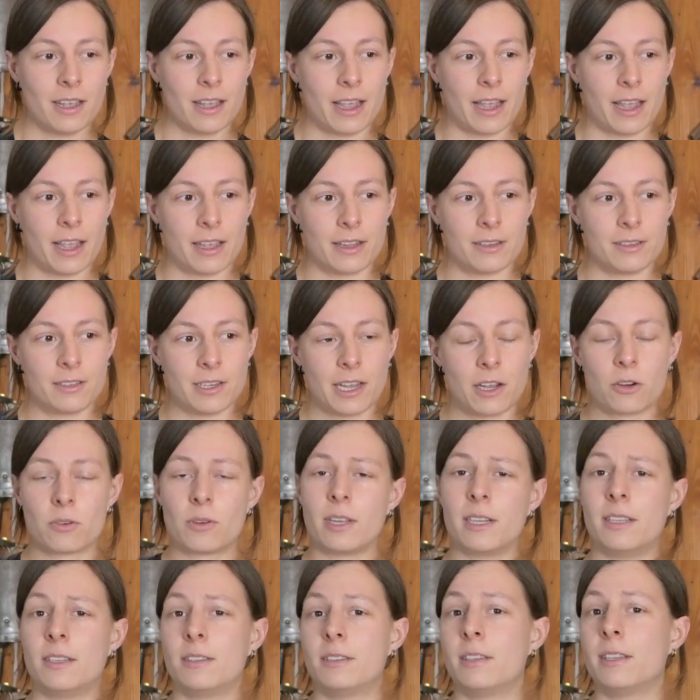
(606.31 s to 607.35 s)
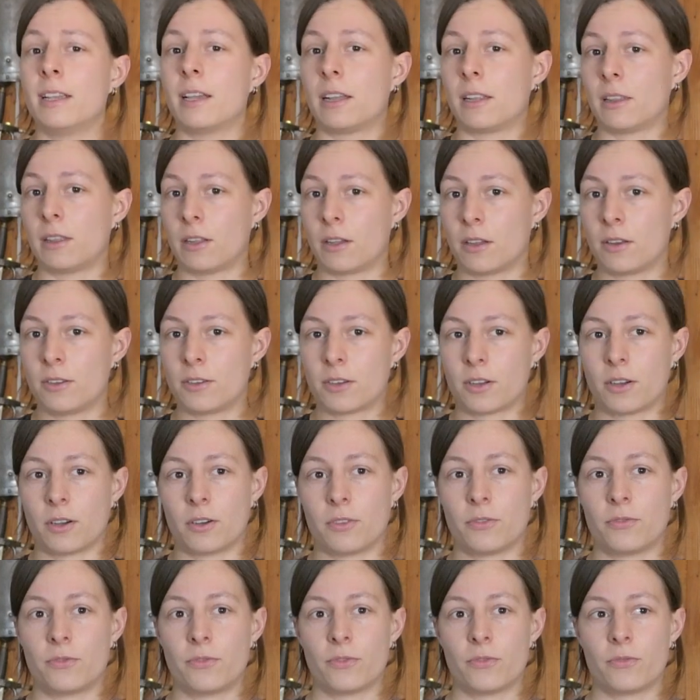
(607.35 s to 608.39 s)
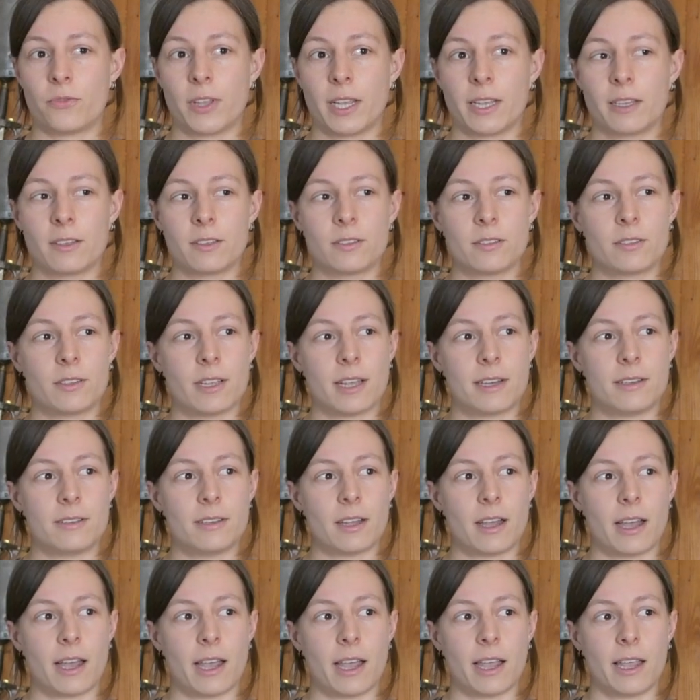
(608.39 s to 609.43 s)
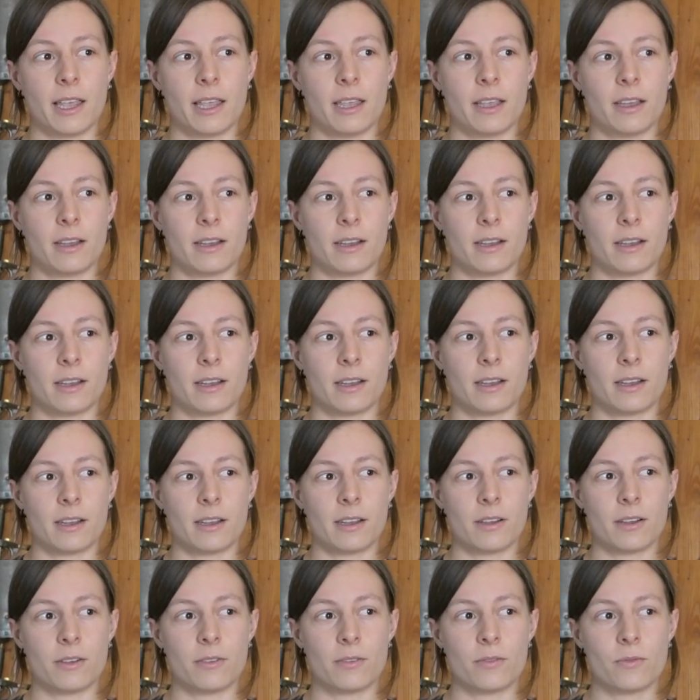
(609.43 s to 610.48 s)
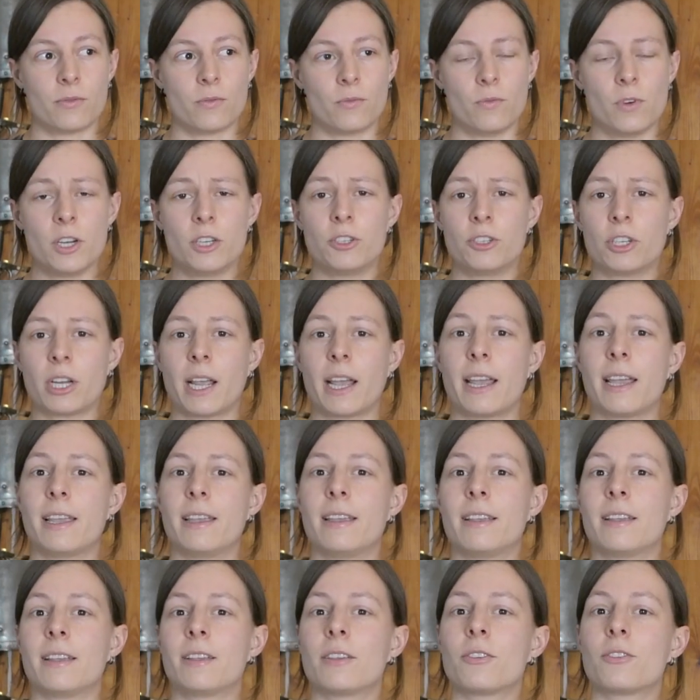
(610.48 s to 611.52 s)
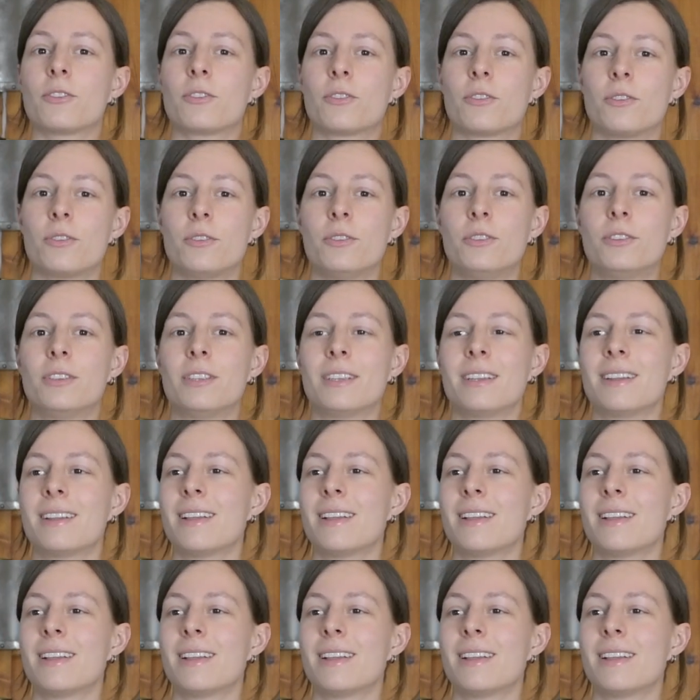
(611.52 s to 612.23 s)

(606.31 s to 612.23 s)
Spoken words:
and I already see a lot of things that I wish I could